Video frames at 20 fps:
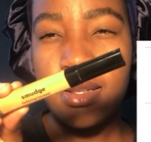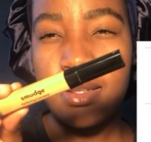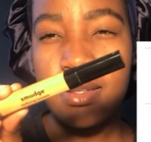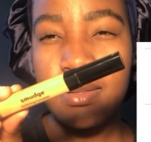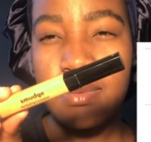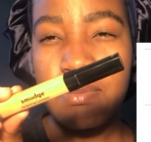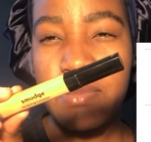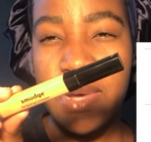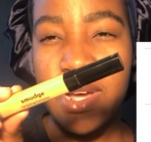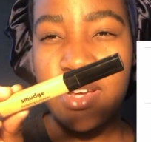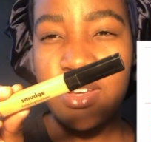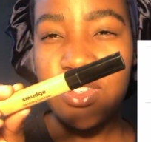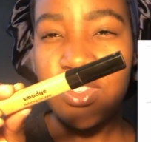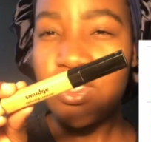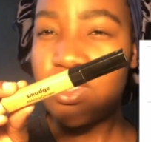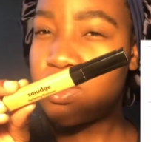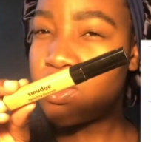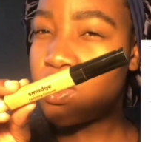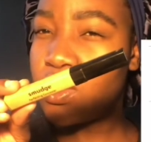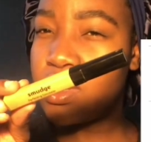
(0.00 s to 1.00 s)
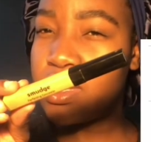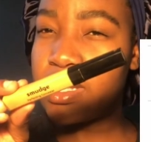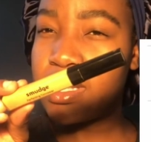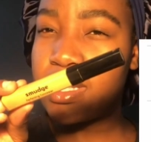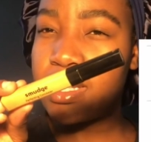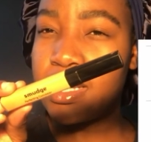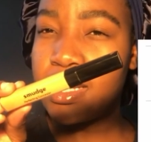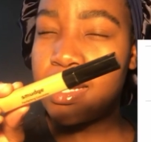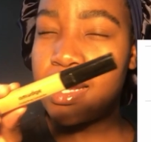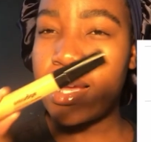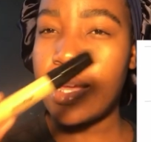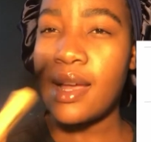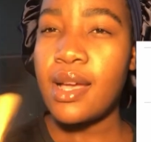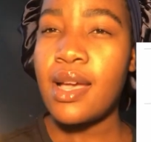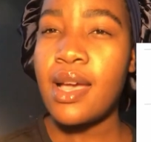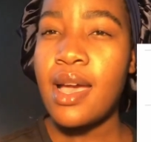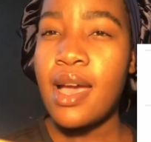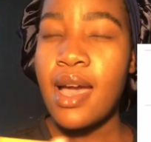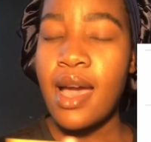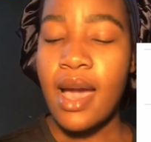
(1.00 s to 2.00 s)
smart concealer
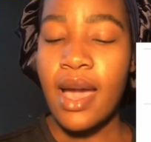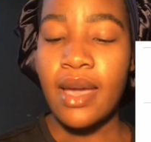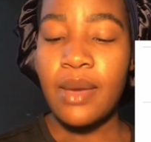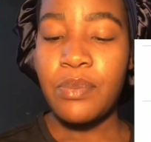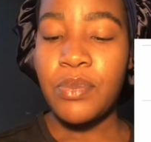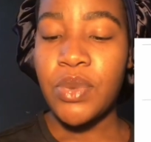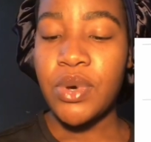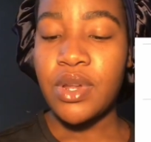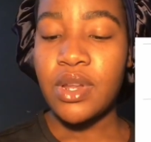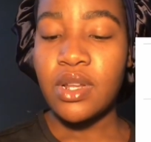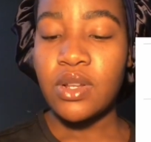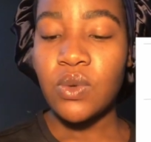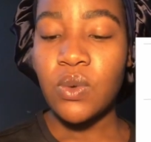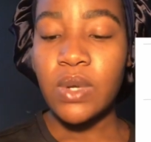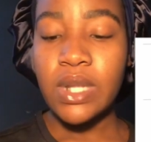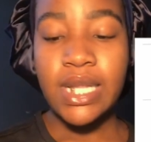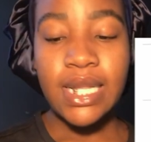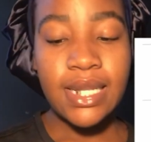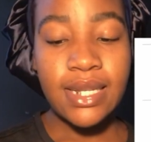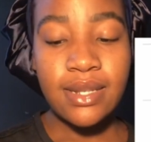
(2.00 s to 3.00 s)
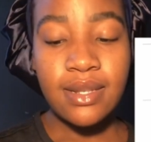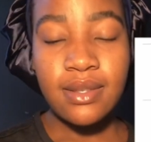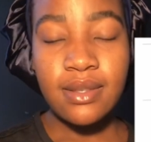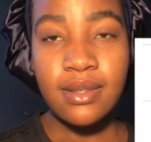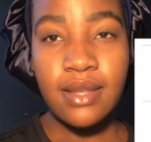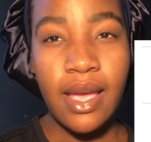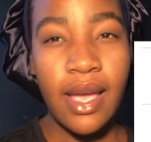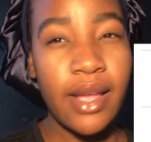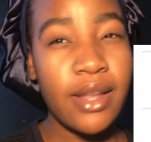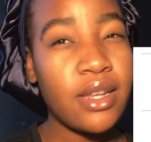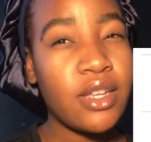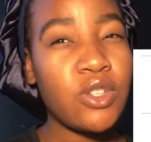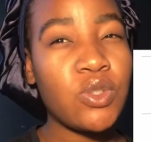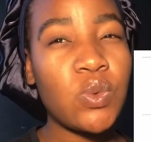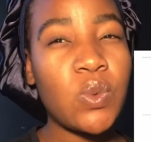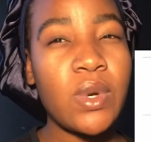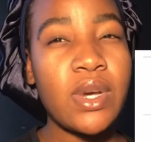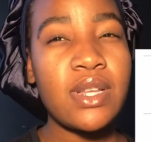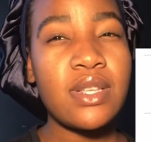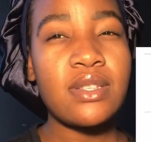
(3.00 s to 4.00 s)
i bought it for clicks and it
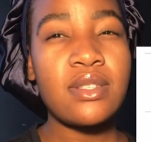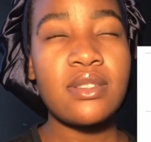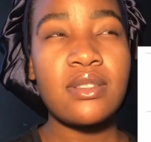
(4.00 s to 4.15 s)
was